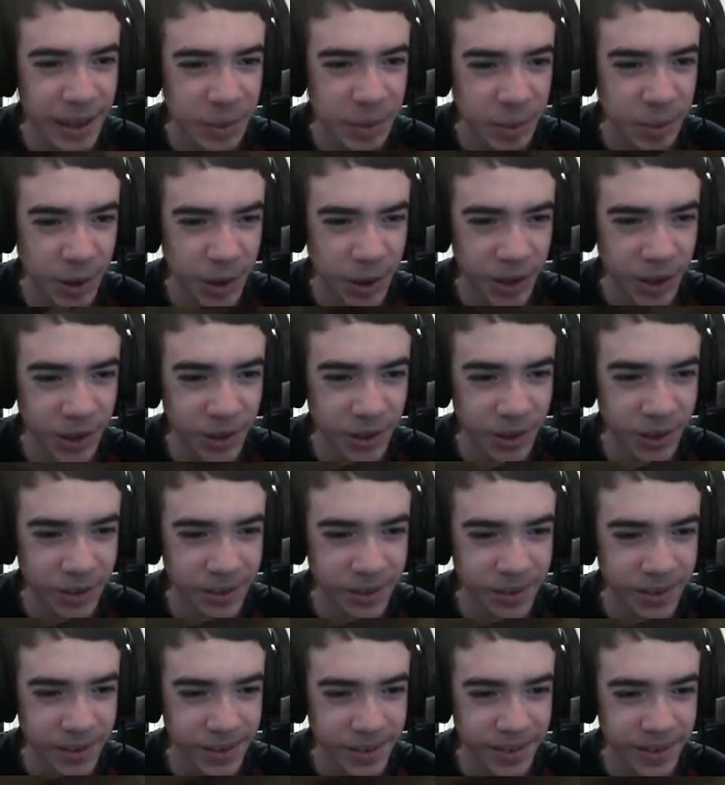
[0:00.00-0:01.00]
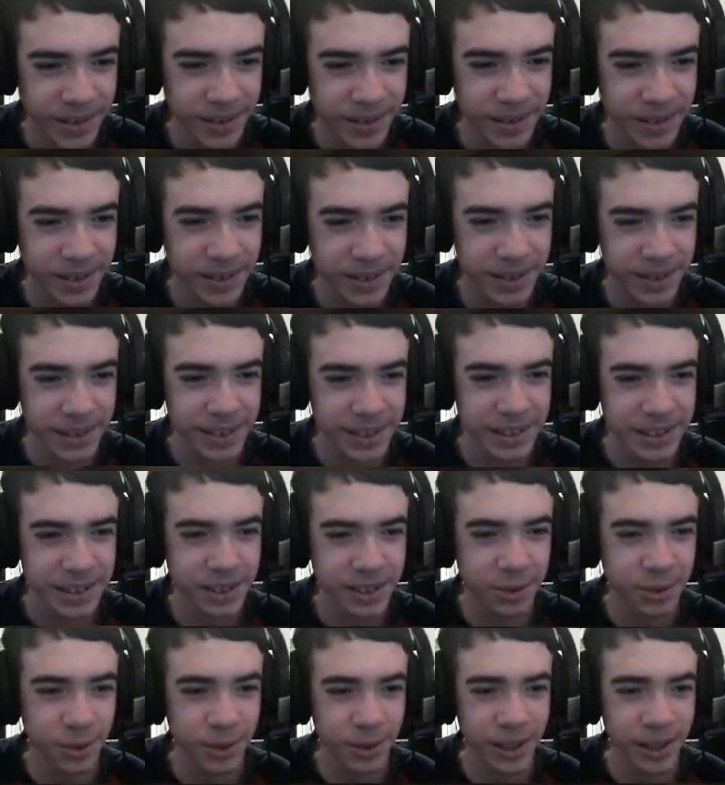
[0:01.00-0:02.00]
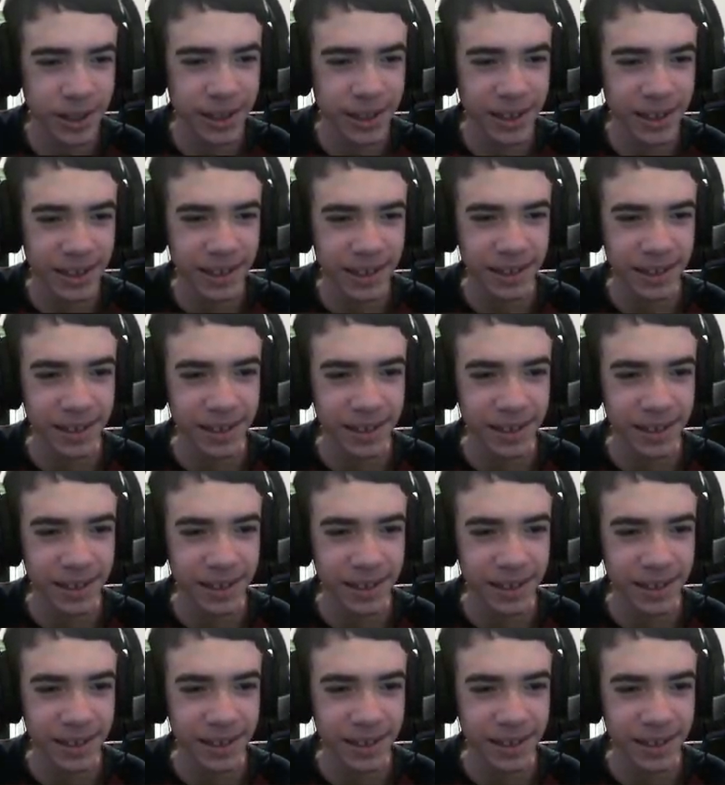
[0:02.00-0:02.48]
bro. This quick?